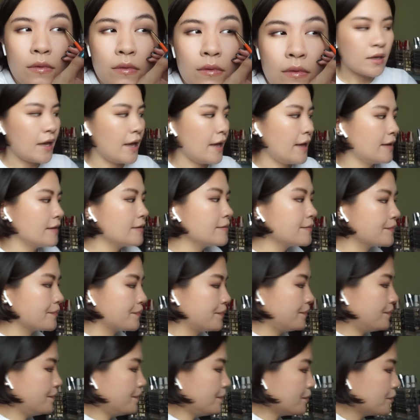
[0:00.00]
Okay.
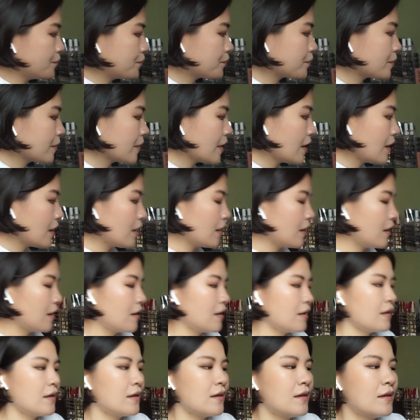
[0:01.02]

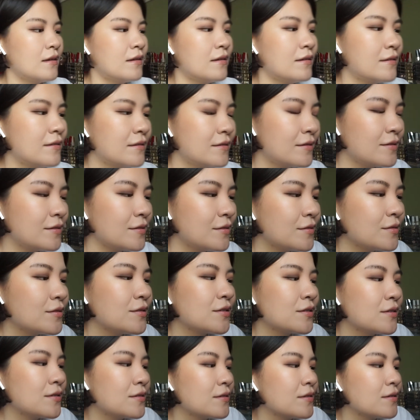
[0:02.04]
And
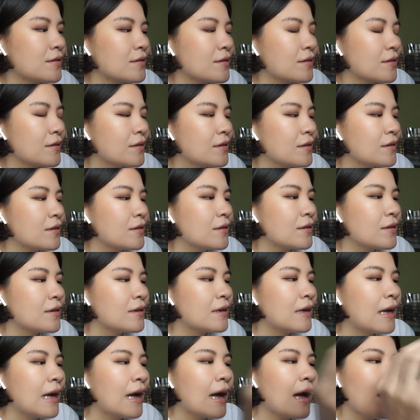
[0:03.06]

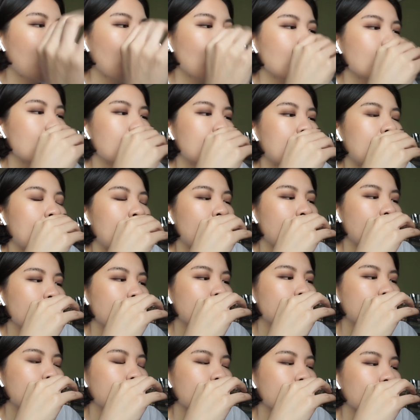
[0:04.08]
how
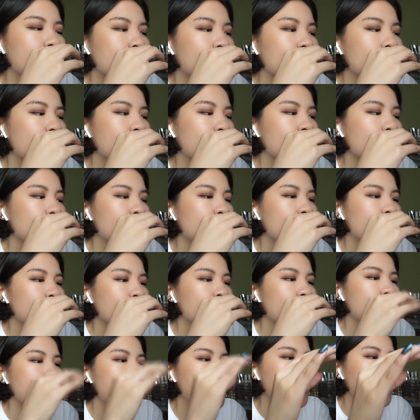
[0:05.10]
do you
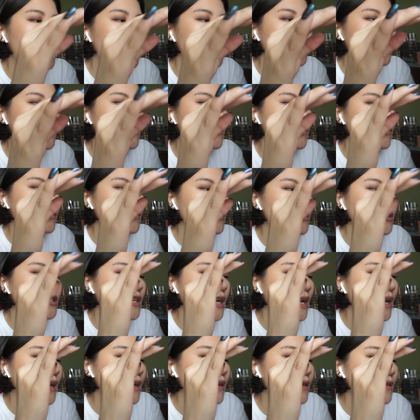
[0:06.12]
place those
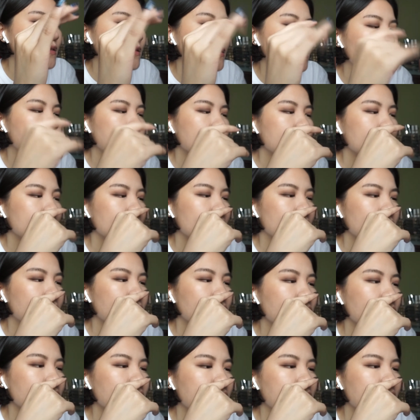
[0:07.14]
shades? Do
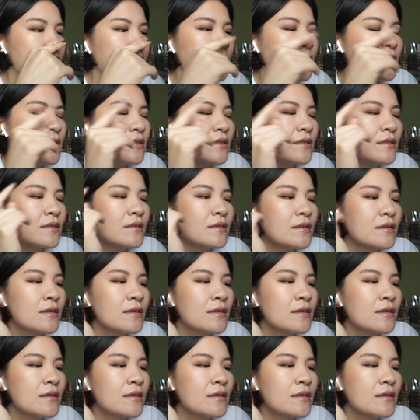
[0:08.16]
you just